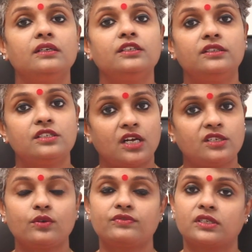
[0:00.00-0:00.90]
the
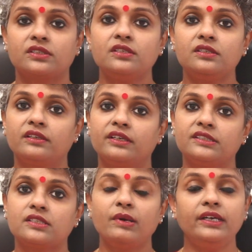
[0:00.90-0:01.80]
chance of success
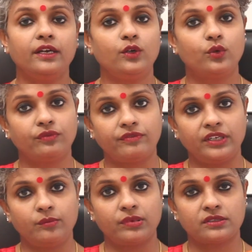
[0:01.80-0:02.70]
increases by 10 to
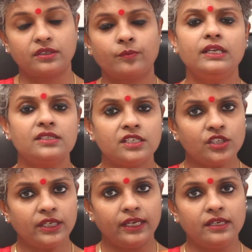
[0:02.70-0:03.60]
15%. In
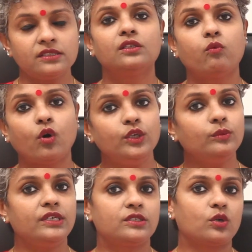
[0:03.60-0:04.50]
such a case, the
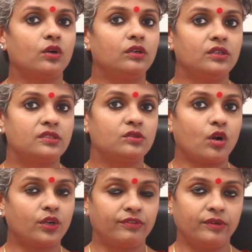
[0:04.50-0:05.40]
volume is
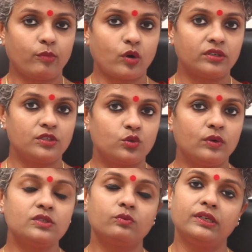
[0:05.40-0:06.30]
not of importance
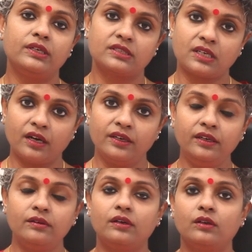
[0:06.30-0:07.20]
to us. We discard
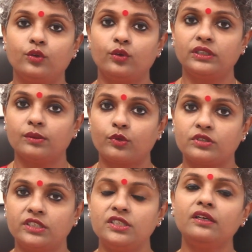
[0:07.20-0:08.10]
it during the
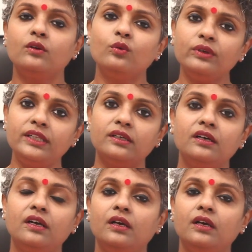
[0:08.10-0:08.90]
procedure, and only the